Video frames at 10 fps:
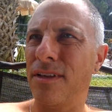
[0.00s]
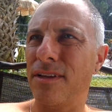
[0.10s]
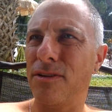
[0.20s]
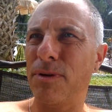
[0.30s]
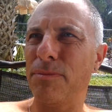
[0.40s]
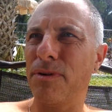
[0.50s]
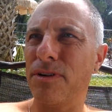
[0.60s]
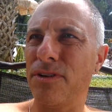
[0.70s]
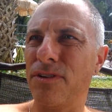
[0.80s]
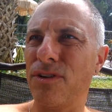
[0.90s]
These people are
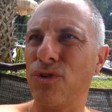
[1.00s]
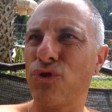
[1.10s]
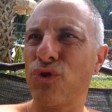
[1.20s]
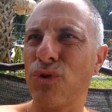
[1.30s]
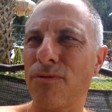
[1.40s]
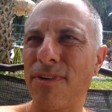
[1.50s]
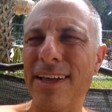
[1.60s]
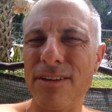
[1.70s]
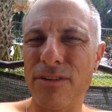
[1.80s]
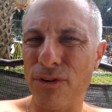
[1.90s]
just the
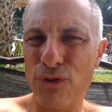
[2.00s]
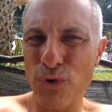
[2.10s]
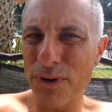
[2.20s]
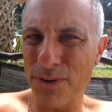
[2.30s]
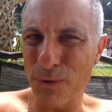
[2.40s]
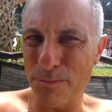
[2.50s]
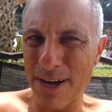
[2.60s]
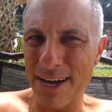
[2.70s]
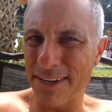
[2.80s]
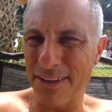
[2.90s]
fact that they're destroying their own
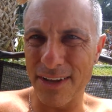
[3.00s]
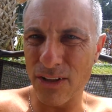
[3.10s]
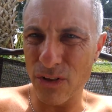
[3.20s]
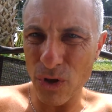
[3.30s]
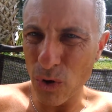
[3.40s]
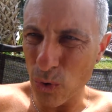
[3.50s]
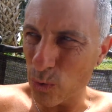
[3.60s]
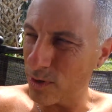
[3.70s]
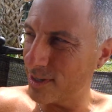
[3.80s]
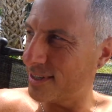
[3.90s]
body. Like, hello.